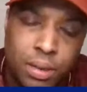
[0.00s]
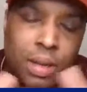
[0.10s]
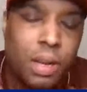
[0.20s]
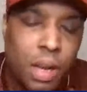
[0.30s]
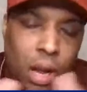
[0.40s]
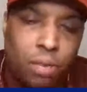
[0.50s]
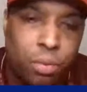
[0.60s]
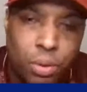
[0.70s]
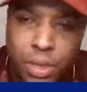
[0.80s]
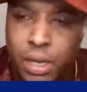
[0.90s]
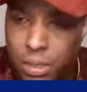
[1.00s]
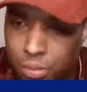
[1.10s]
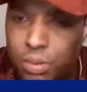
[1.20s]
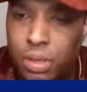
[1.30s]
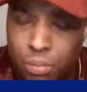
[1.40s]
I thought that it
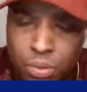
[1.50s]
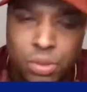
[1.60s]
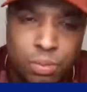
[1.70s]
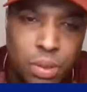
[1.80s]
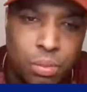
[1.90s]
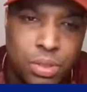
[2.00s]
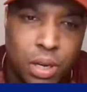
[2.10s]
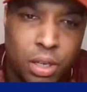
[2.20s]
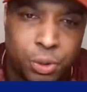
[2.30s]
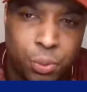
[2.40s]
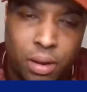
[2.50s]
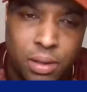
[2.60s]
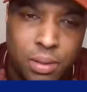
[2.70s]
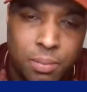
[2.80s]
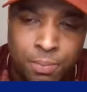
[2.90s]
was a harsh one today on him.